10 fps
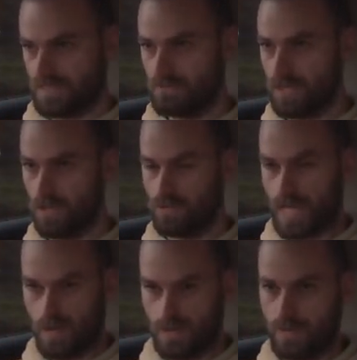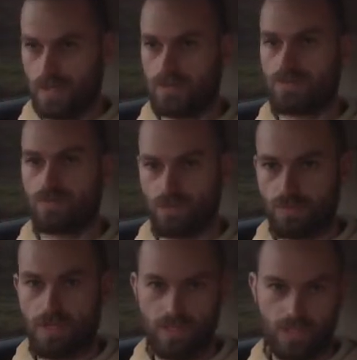My old Audi one was
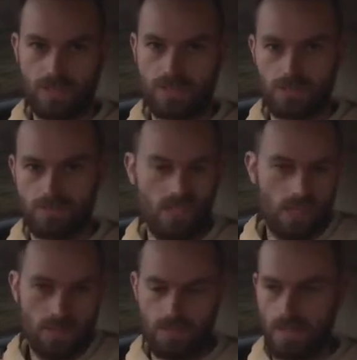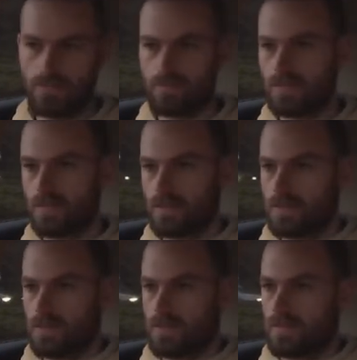pretty good, so you know,
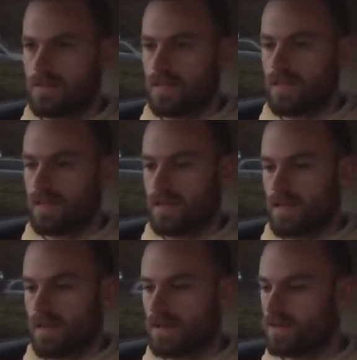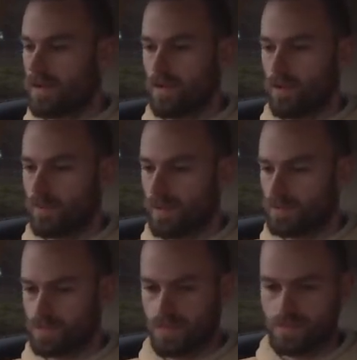and I know a lot of
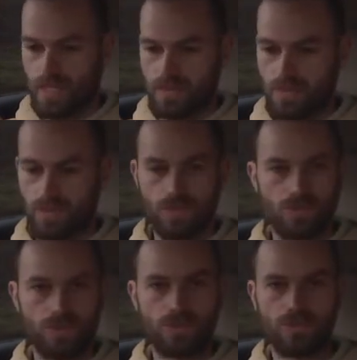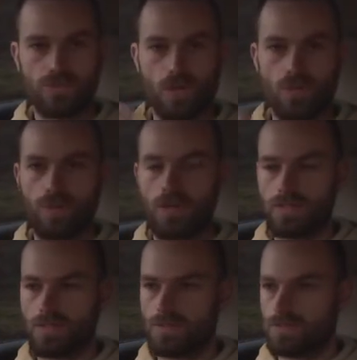people don't tend to use cruise control, but I
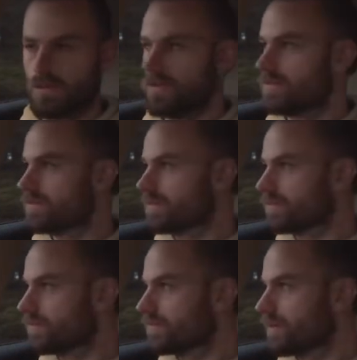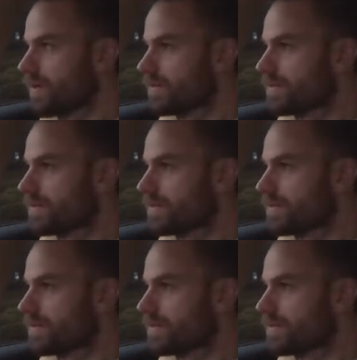do. I use it an awful lot.